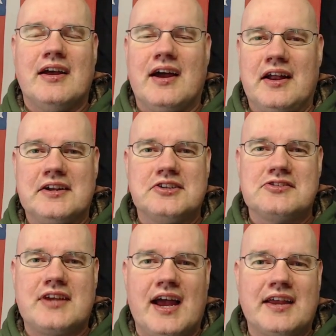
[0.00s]
and it
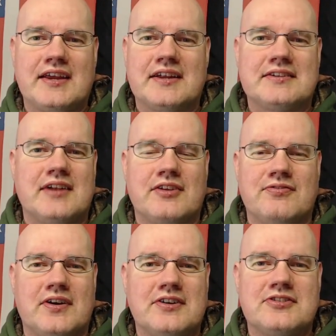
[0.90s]
just can't get like
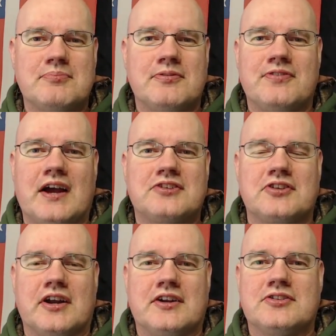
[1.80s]
very simple facts right.